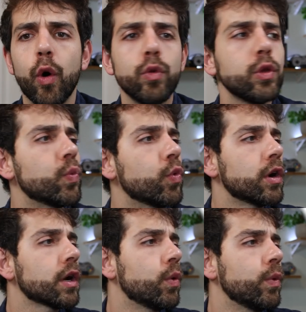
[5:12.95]
only
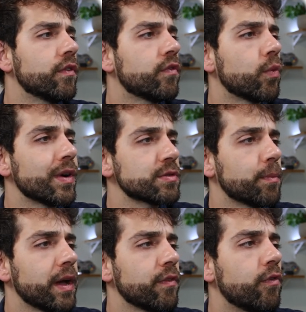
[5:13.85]
work with
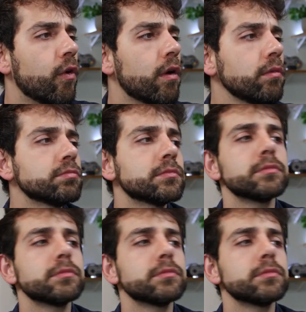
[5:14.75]
Raspberry Pi 4.